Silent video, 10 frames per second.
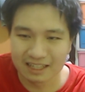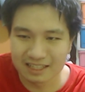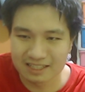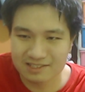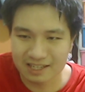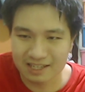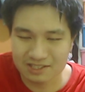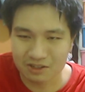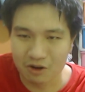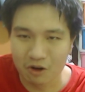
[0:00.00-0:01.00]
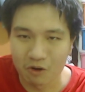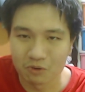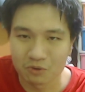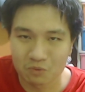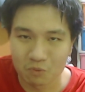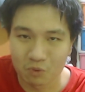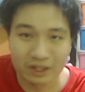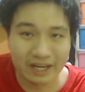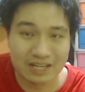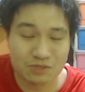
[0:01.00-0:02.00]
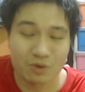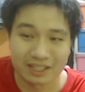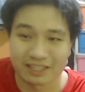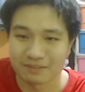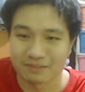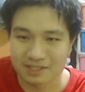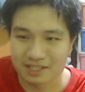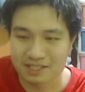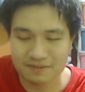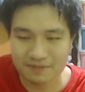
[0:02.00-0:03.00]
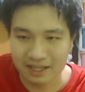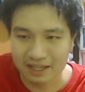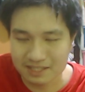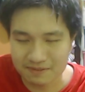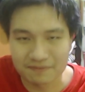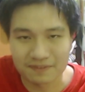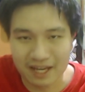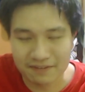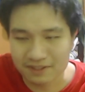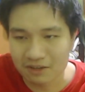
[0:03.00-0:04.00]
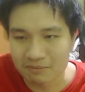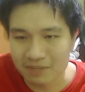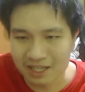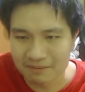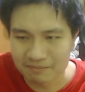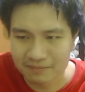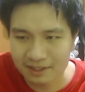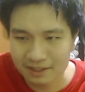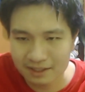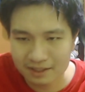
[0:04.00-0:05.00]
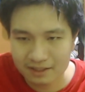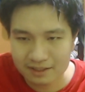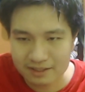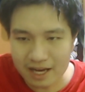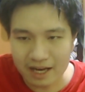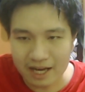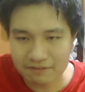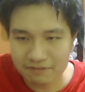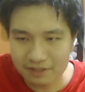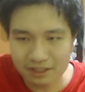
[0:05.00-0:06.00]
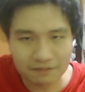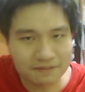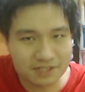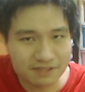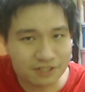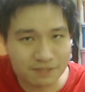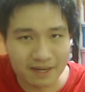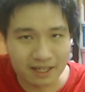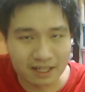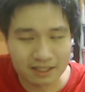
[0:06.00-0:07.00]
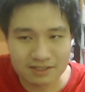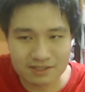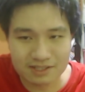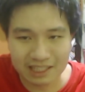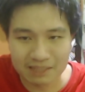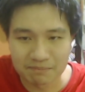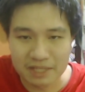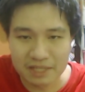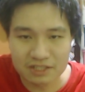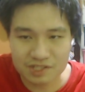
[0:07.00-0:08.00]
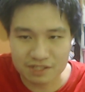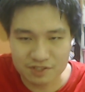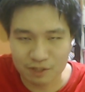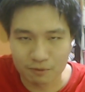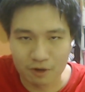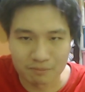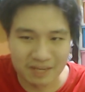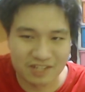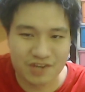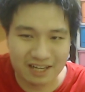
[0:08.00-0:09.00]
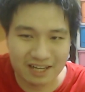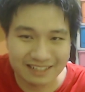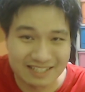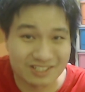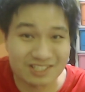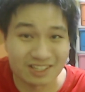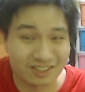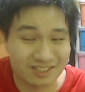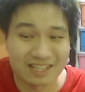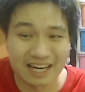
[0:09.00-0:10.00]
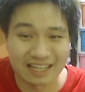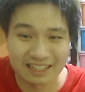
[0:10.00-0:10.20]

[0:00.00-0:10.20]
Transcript: she has her own work as well, you know, besides sfm fnaf, you know. But yeah, I really love this series, man. I think this is like the biggest series on my channel. It just sucks that